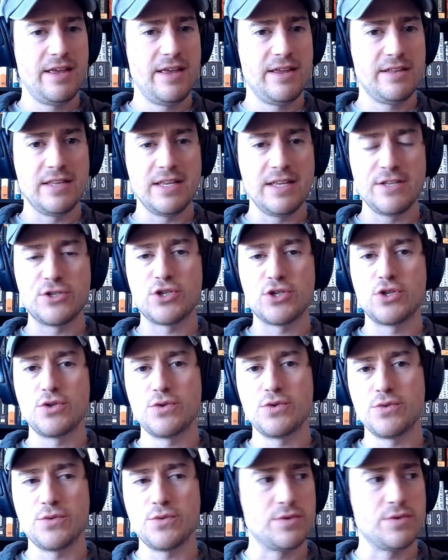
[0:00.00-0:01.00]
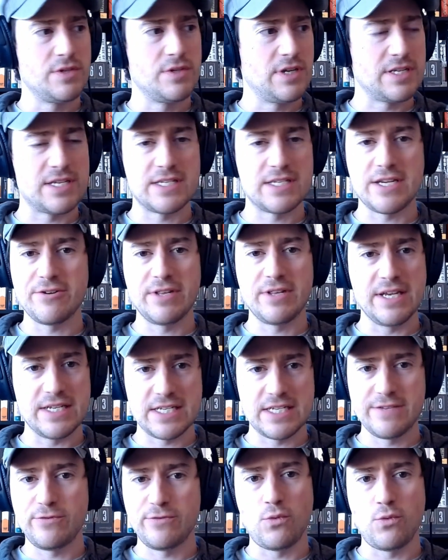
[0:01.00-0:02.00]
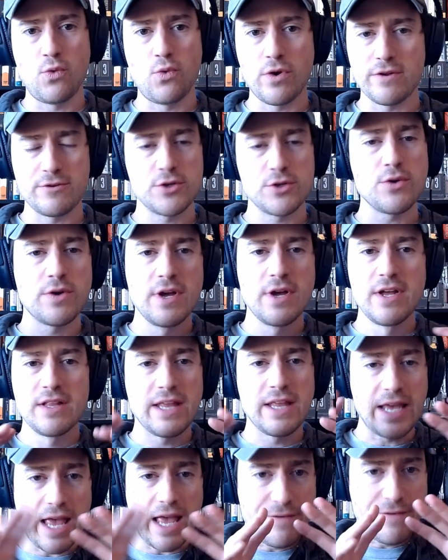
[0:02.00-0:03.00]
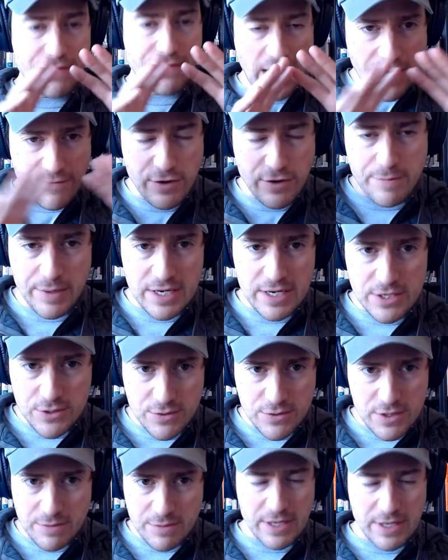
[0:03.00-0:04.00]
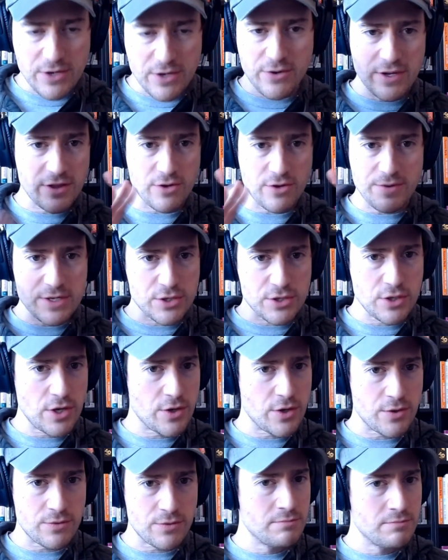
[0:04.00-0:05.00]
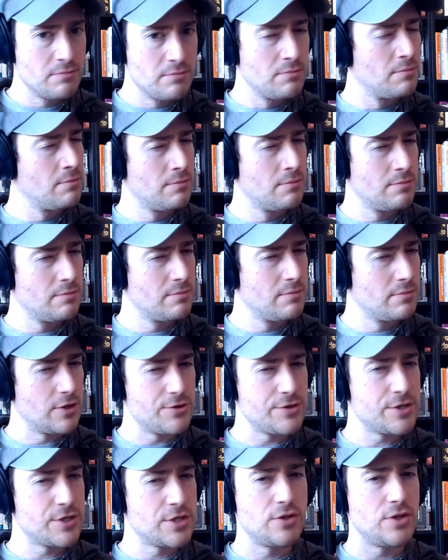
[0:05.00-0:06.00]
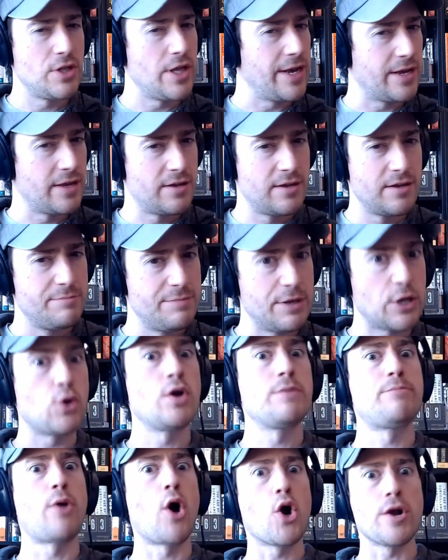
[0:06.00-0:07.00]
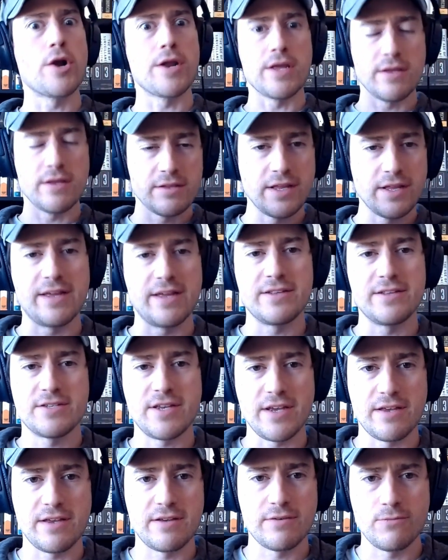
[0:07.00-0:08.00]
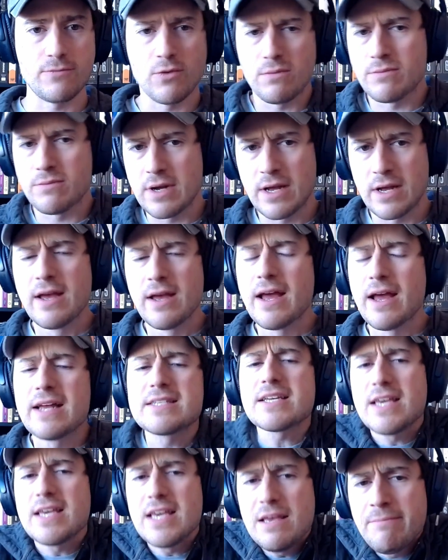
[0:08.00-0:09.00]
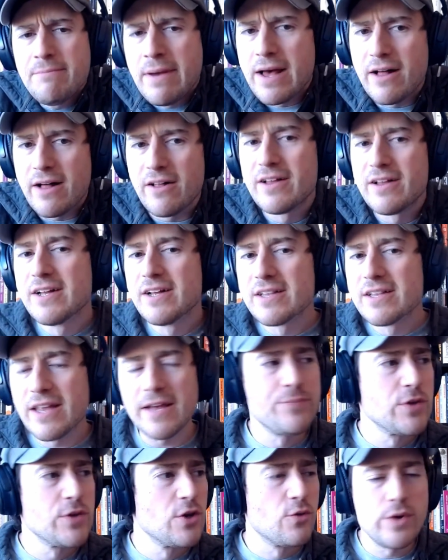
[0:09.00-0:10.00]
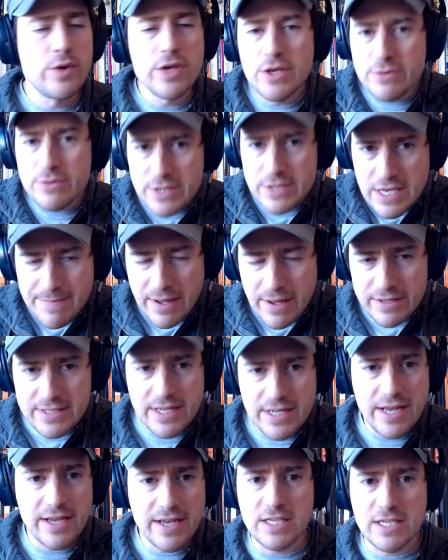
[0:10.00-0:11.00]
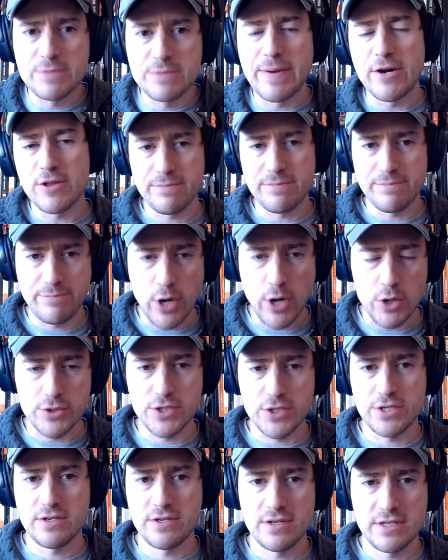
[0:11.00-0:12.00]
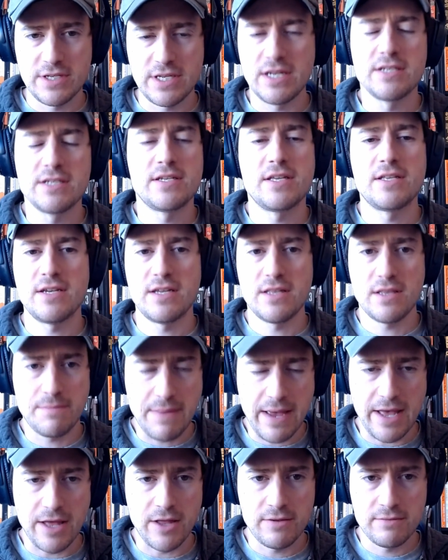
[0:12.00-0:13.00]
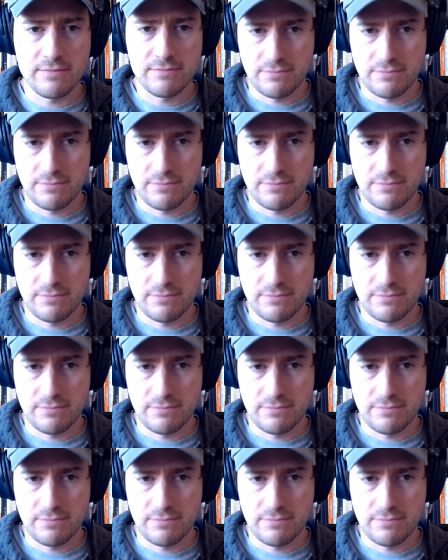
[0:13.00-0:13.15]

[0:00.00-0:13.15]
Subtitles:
it leads to necessarily a civil war. There's no like if everybody's using Bitcoin, there is no like Bitcoin party. Like it's like email. Like we use email today because it's better than sending something in the mail.